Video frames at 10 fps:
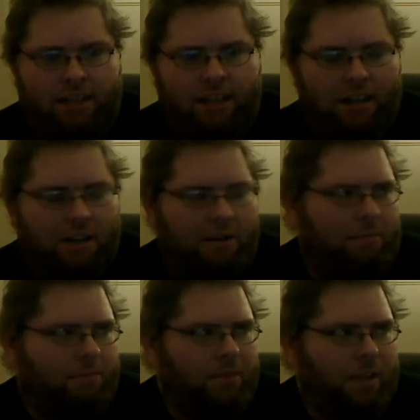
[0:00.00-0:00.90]

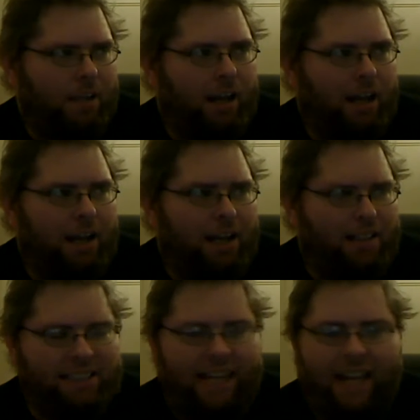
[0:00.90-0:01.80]

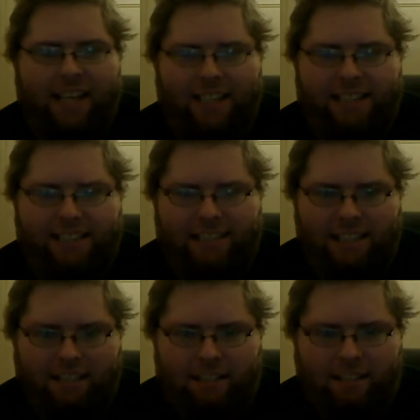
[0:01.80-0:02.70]
Stannis?
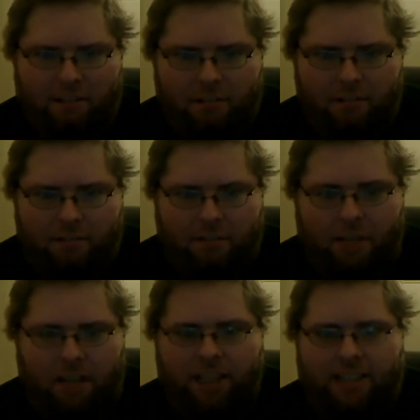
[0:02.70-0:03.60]
What
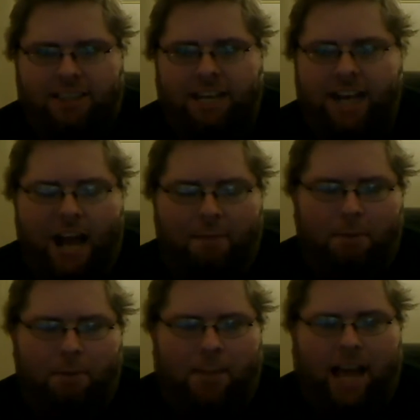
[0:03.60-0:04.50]
do you think's going to happen with